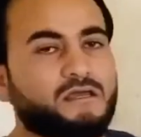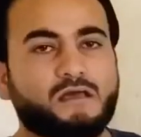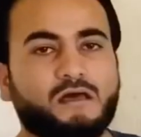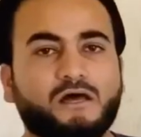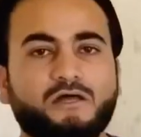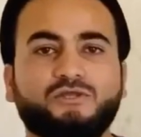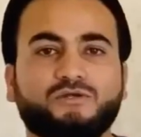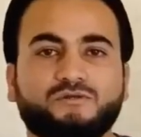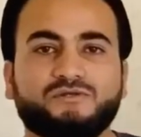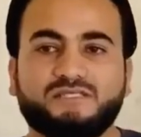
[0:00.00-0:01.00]

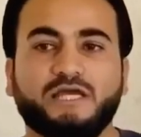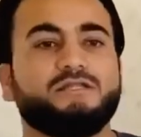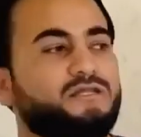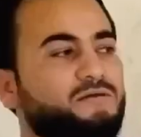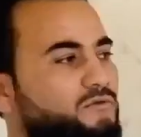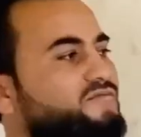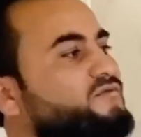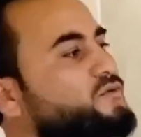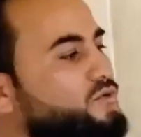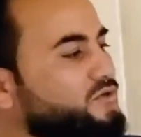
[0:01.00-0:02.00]
understandable
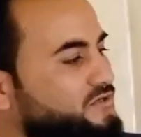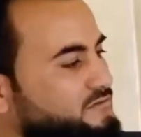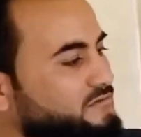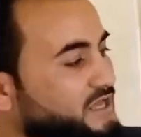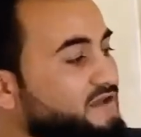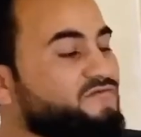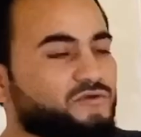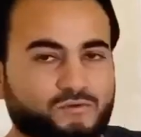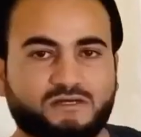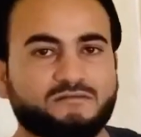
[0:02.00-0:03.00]
for
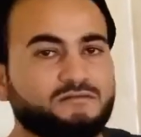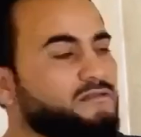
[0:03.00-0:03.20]
everyone,